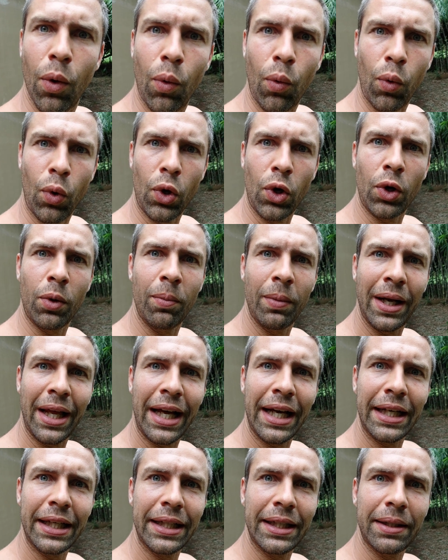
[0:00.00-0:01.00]
Worm
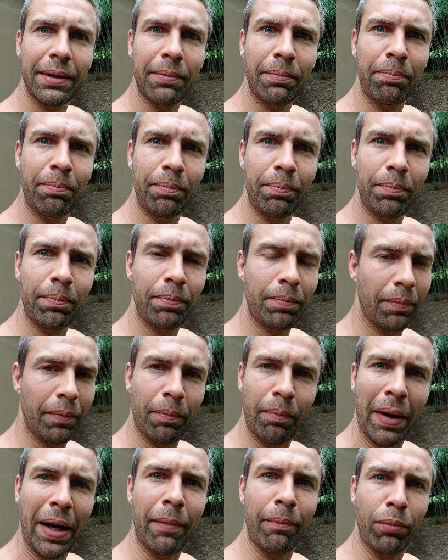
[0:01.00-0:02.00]
like
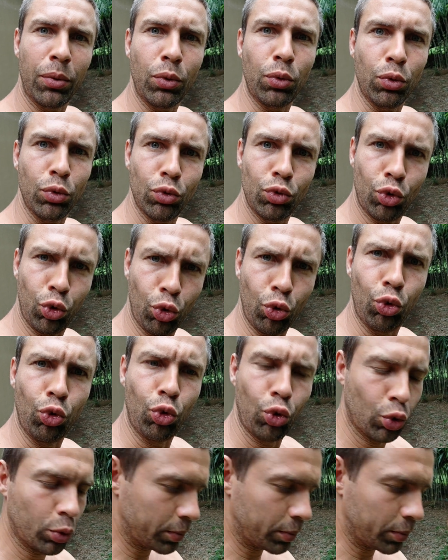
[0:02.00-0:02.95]
bamboo too.